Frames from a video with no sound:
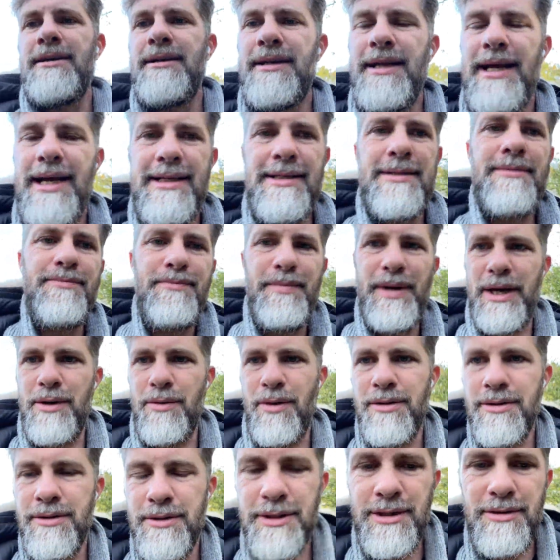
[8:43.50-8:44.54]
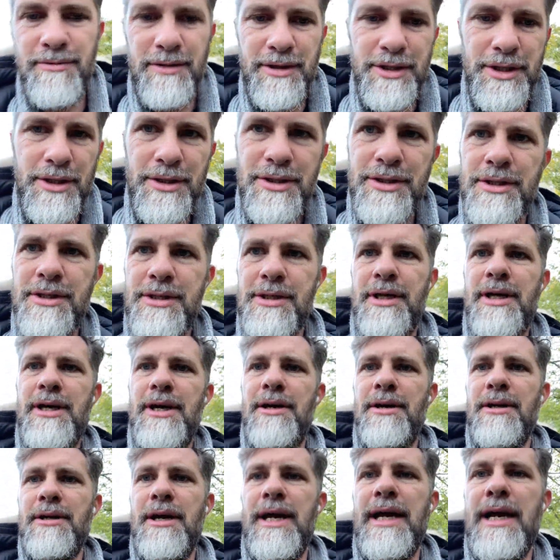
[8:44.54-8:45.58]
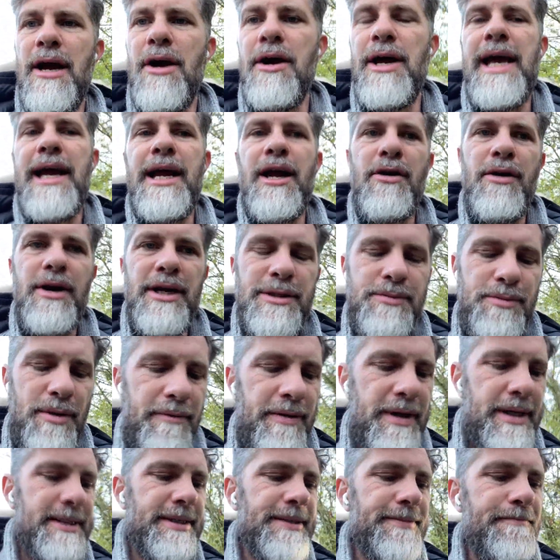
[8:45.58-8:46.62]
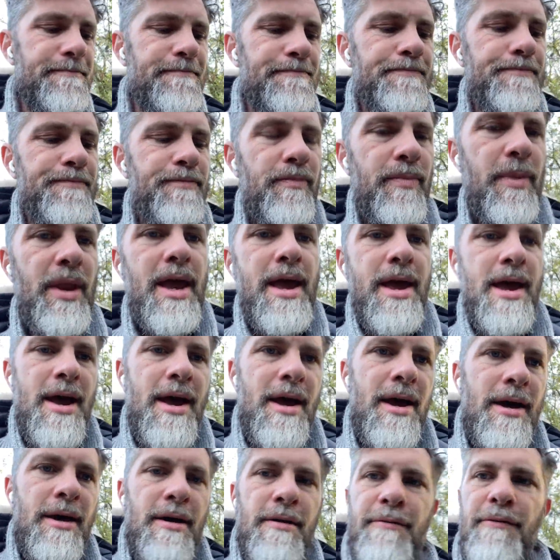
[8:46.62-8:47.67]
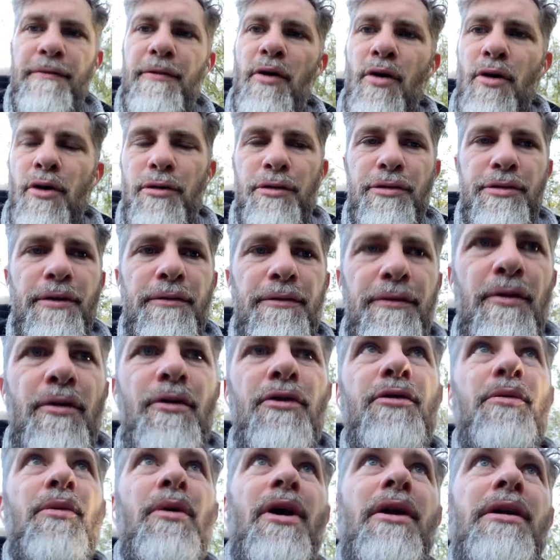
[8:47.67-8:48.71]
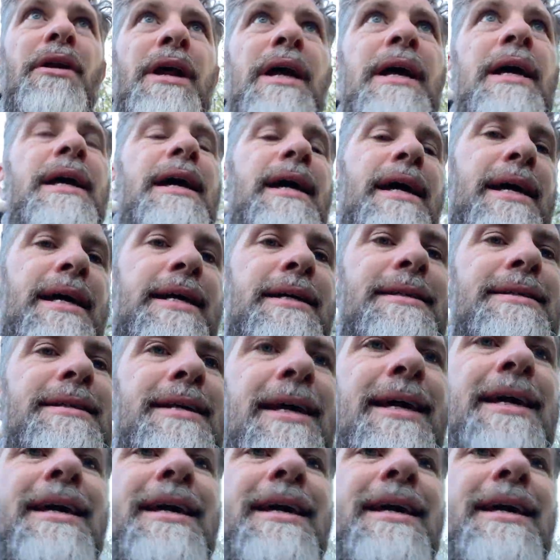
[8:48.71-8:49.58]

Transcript: There's some big ones to reduce, increase profits. The fourth one is